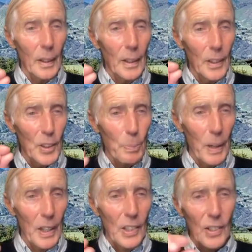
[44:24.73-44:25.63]
in
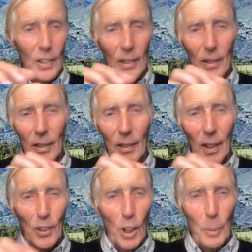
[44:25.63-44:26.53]
space
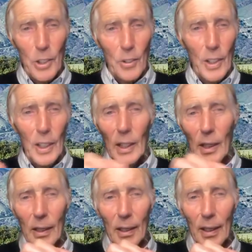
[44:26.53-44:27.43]
are geometry,
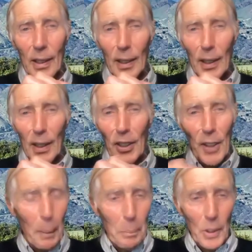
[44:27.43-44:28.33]

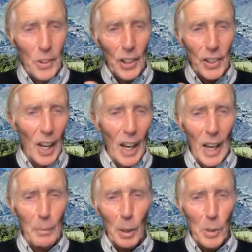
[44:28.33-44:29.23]
numbers in
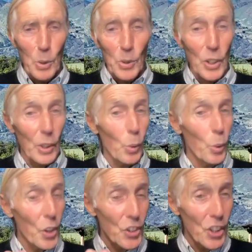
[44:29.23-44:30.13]
time are music, or
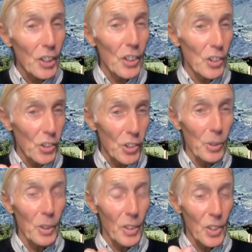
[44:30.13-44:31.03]
the signature
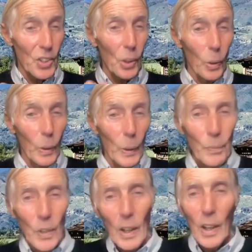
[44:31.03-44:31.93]
tune of the soul.
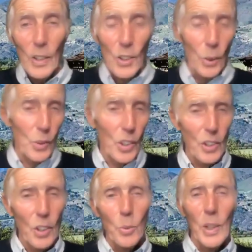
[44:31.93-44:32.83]
So just
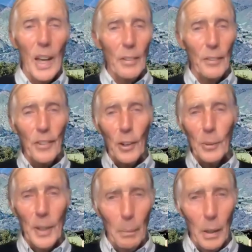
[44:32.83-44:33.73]
as we have a phone
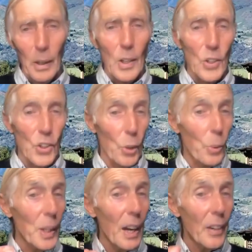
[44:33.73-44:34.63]
number, so
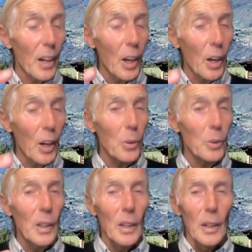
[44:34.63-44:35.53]
we have our own
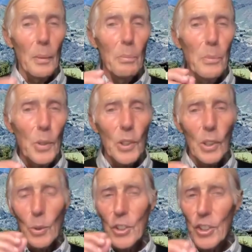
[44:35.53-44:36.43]

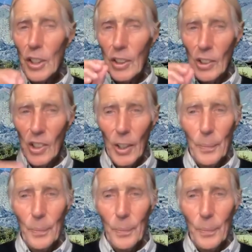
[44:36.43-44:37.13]
musical signature.